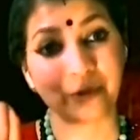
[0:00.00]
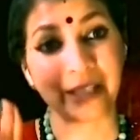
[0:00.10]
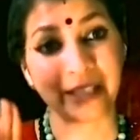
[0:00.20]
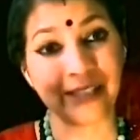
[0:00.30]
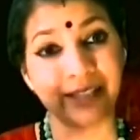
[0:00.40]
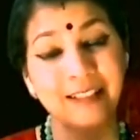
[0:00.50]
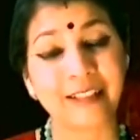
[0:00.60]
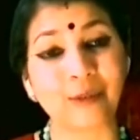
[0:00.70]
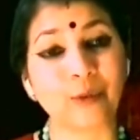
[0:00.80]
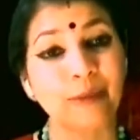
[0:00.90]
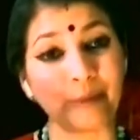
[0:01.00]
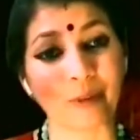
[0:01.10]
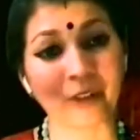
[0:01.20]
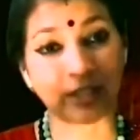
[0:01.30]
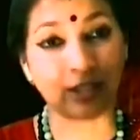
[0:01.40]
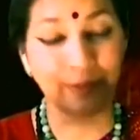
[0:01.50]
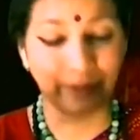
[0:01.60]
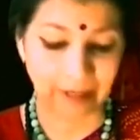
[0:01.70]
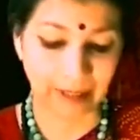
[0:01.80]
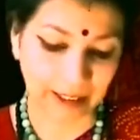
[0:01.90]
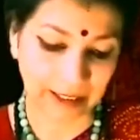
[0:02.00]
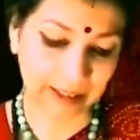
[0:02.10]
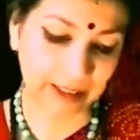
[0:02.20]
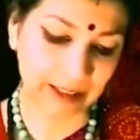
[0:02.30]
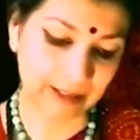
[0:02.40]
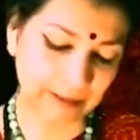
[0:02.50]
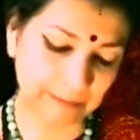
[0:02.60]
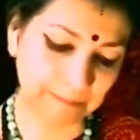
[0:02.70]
Wait and see, you will be brought down by monkeys, he says.